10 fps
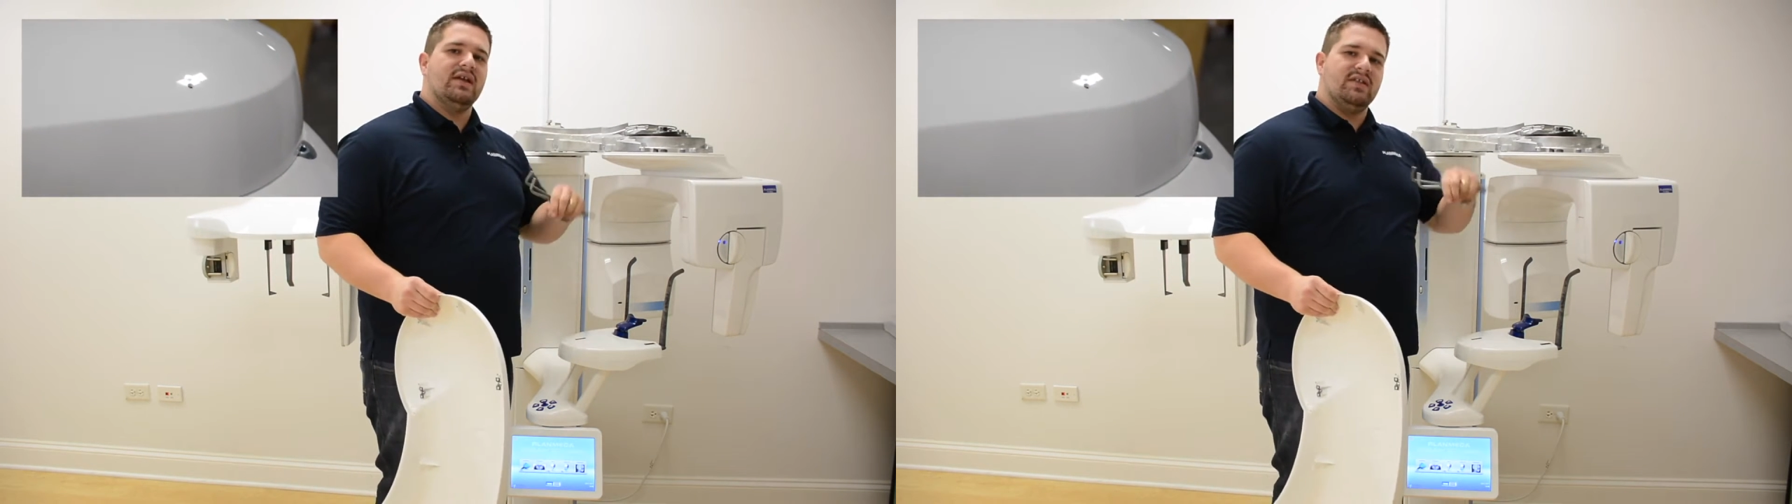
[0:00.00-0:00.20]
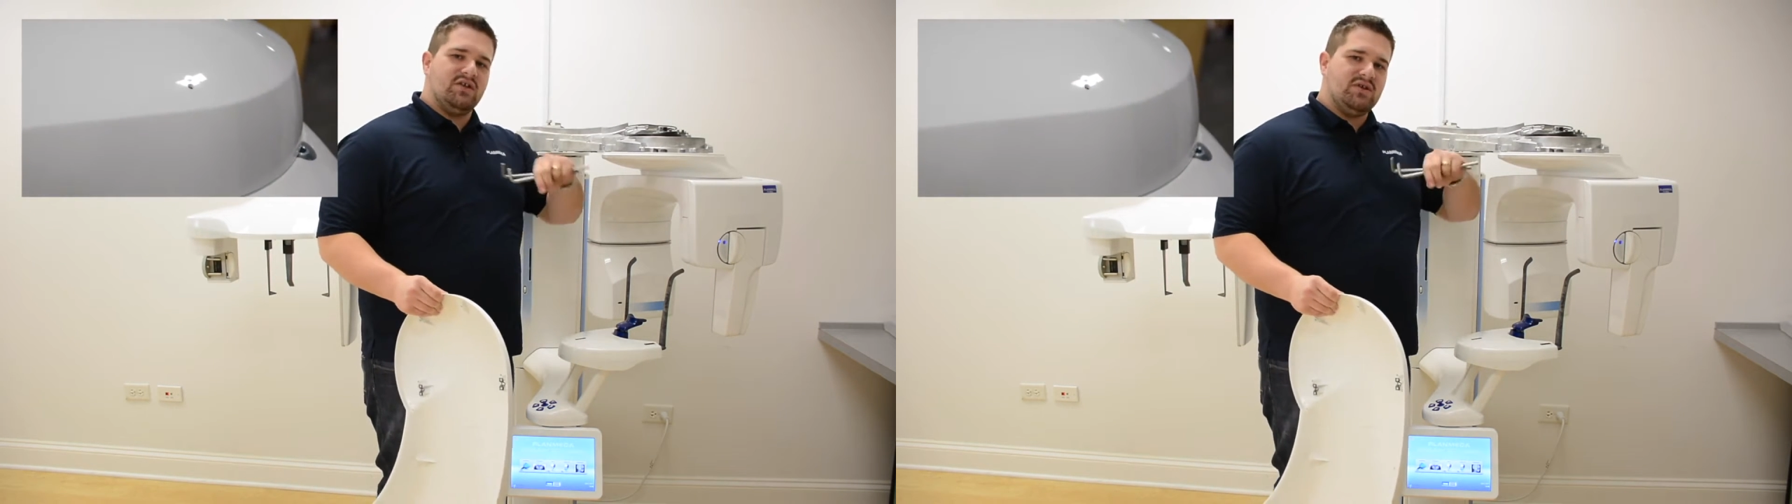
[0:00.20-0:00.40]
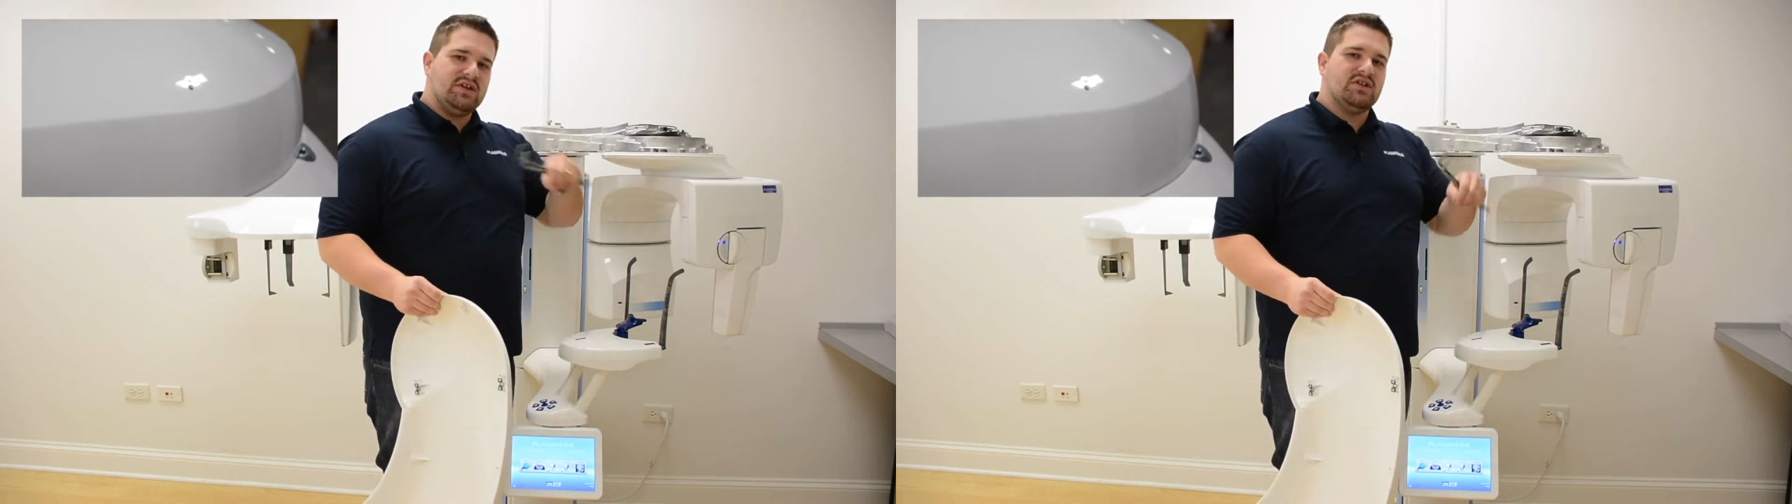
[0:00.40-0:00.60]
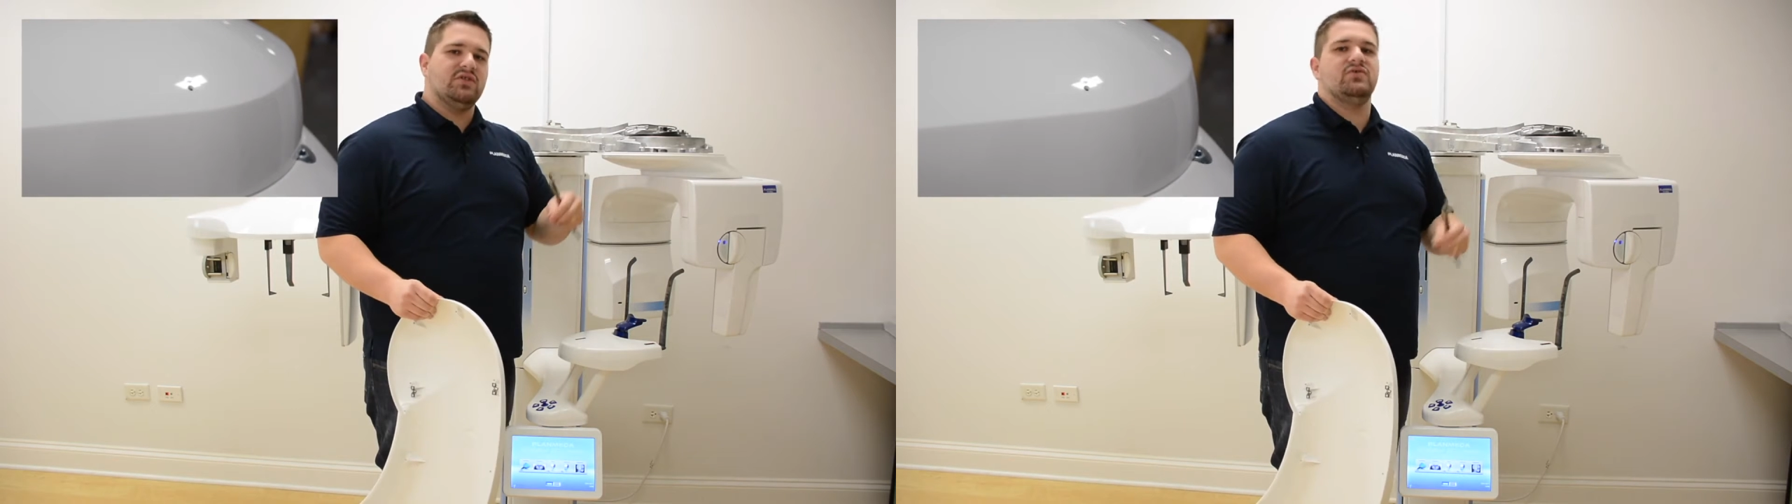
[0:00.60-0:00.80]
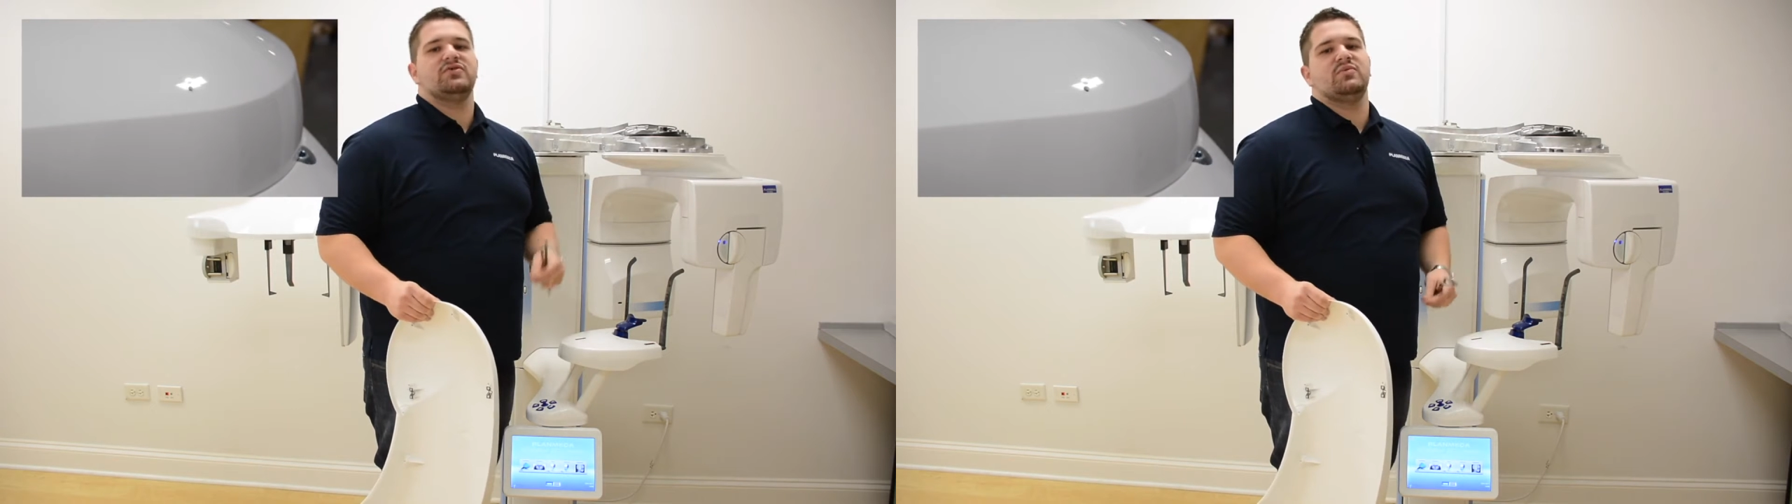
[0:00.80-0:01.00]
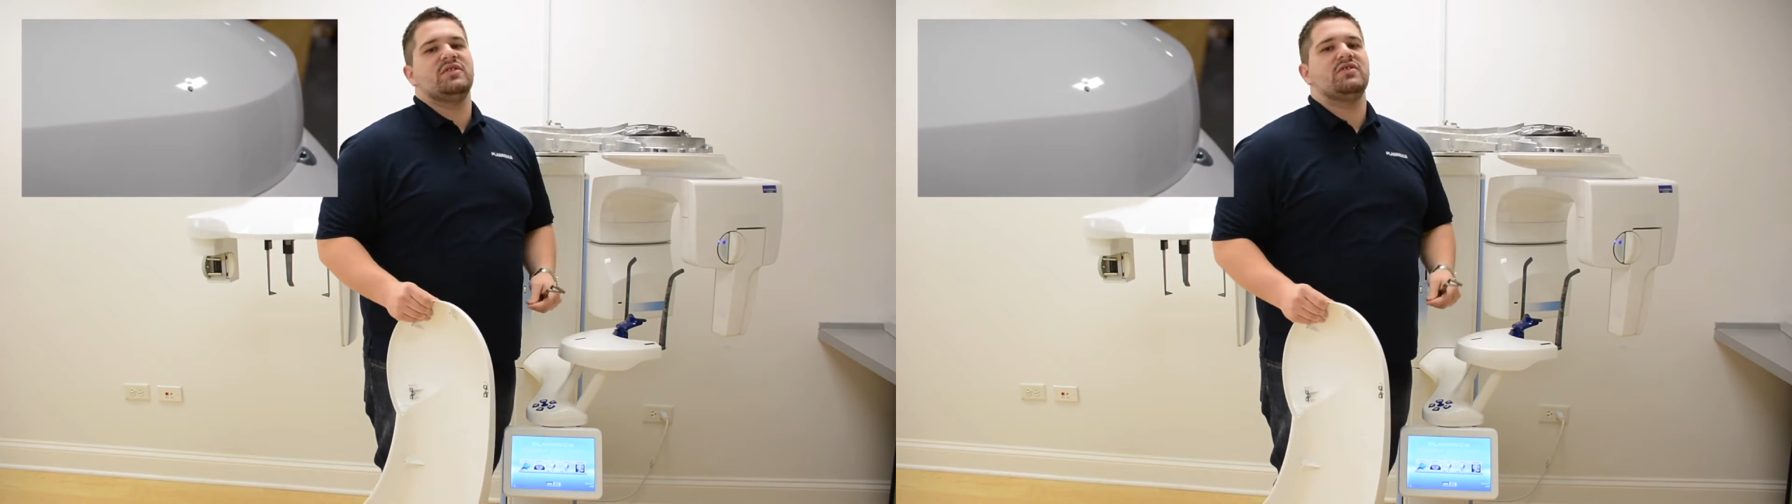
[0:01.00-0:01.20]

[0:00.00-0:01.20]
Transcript: that you need to loosen with a